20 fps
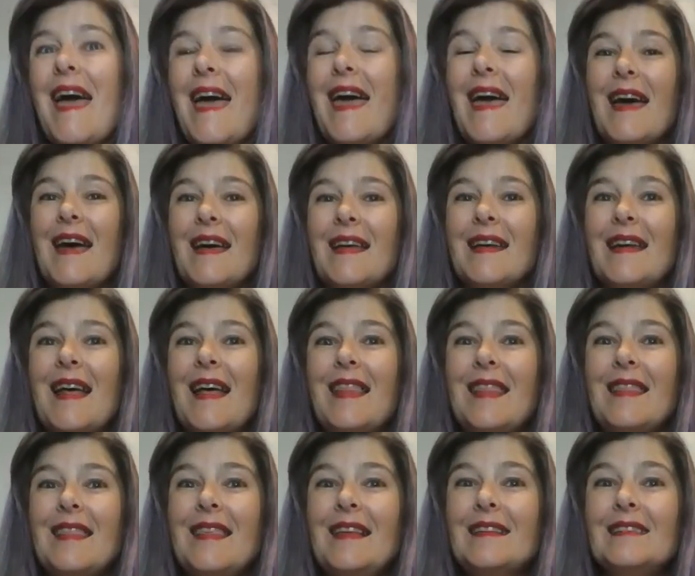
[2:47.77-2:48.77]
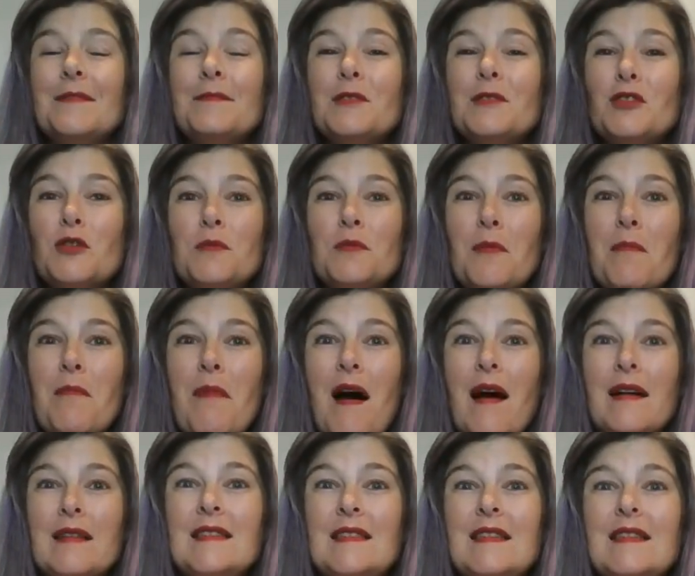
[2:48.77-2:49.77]
And these subscription
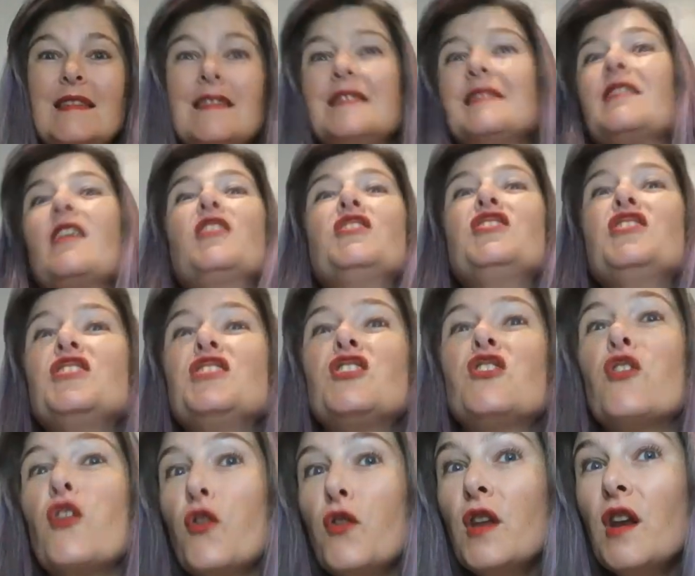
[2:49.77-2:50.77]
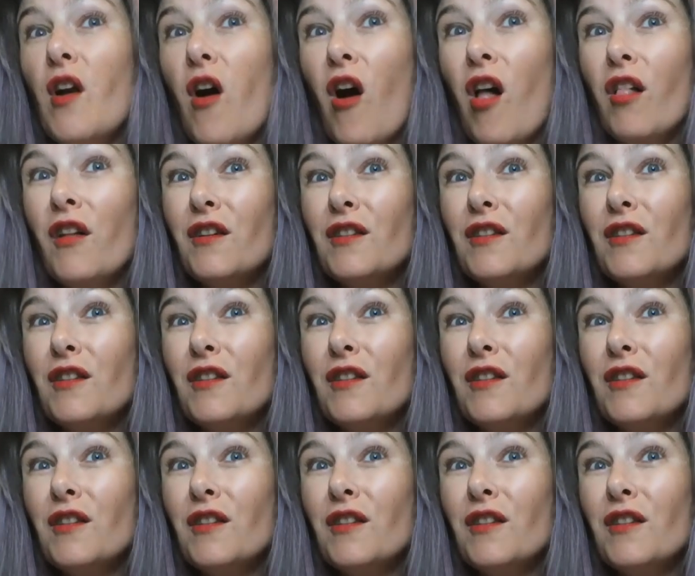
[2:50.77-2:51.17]
boxes are just $30